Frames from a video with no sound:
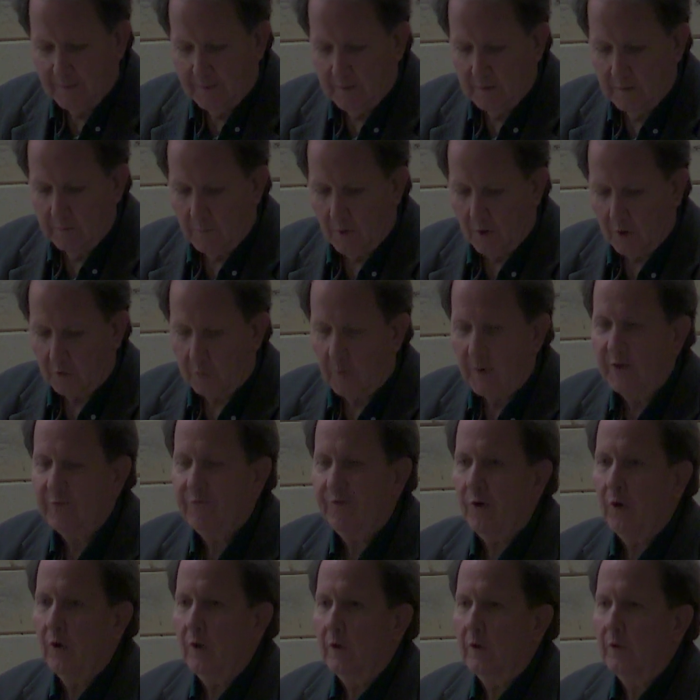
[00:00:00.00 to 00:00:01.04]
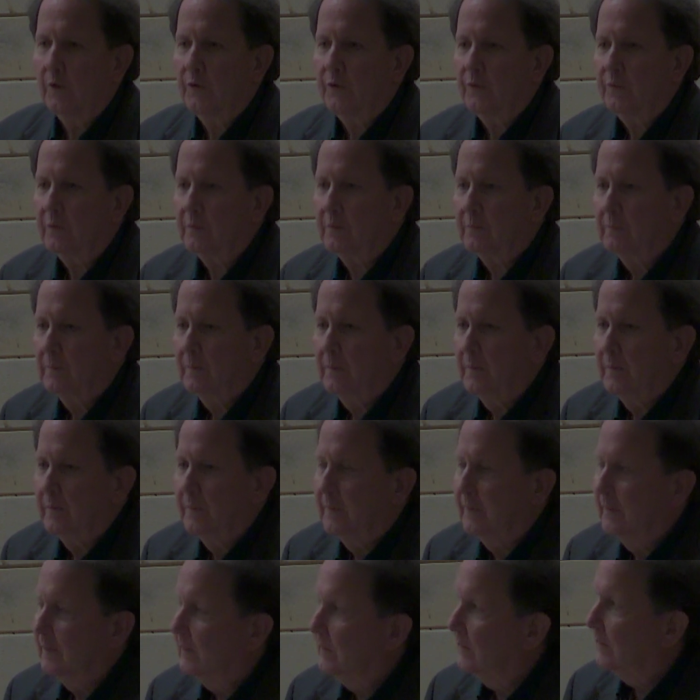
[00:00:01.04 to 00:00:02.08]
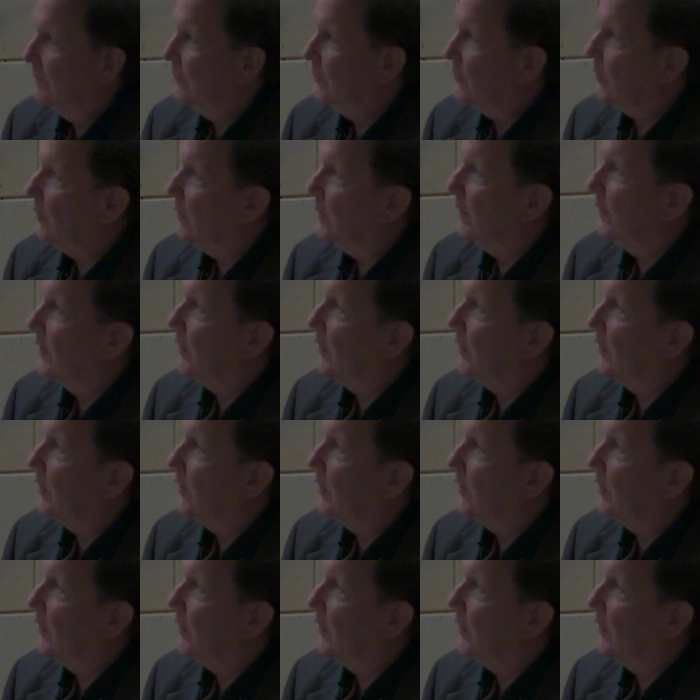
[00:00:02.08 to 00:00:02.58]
Mark Twain furs. Certainly a